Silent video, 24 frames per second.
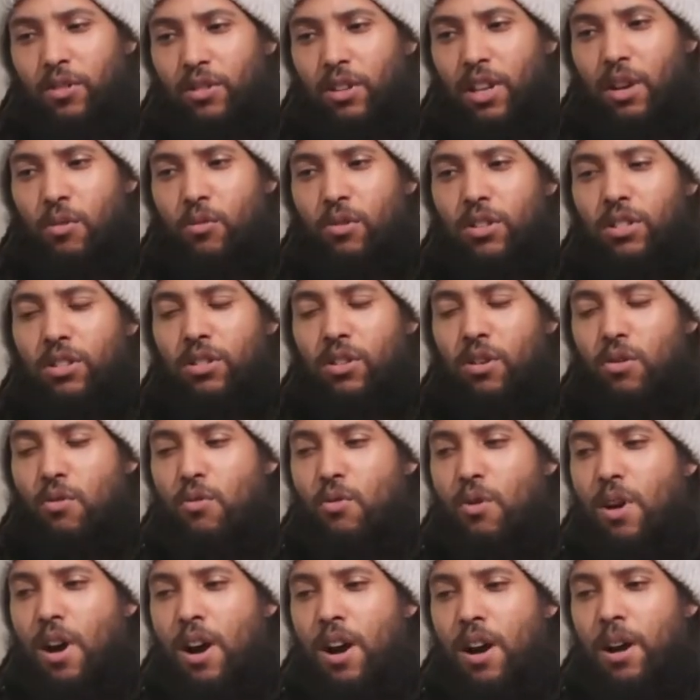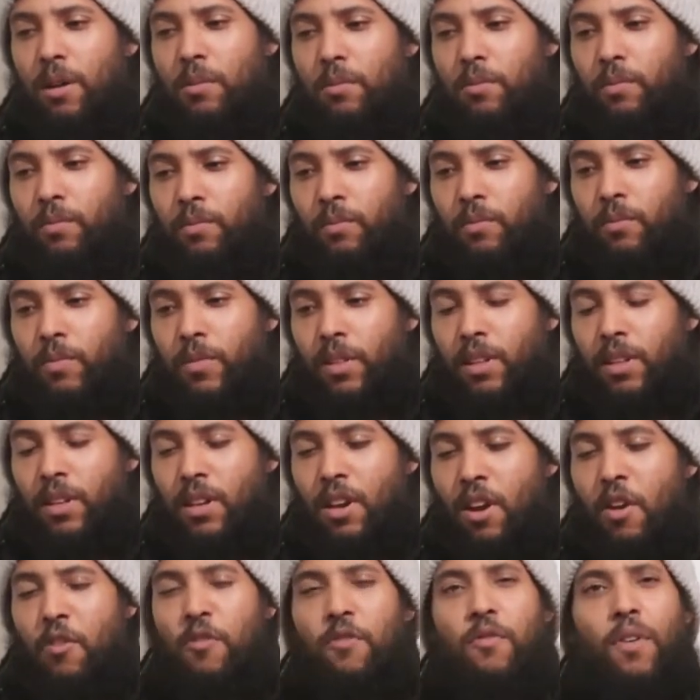So there was no
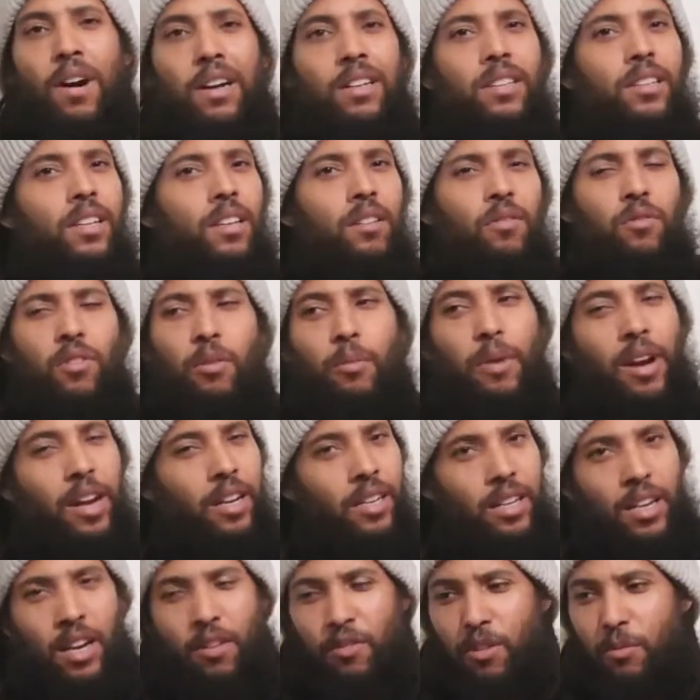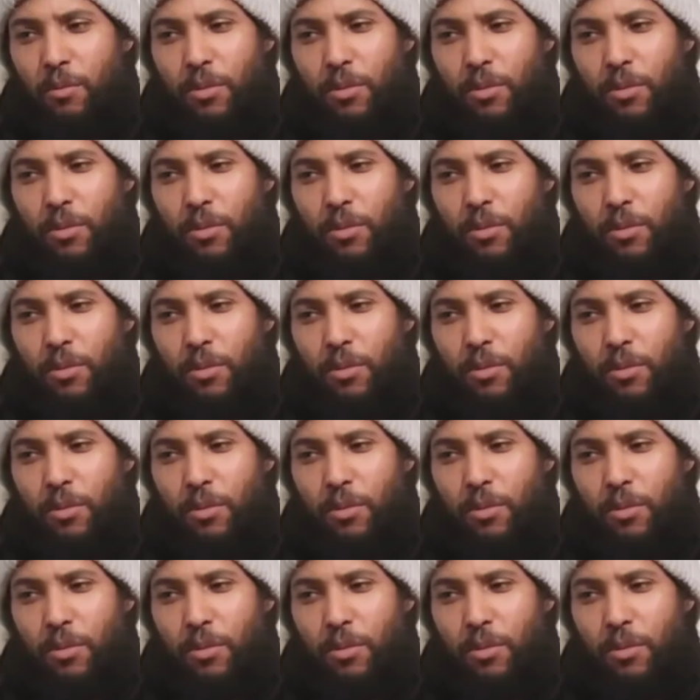funding from any other